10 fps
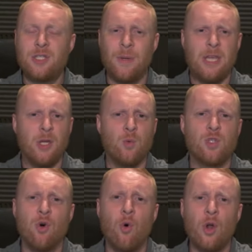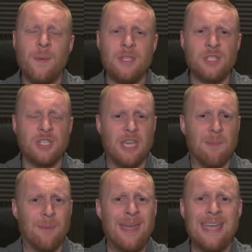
so we can do tournaments, and so you can play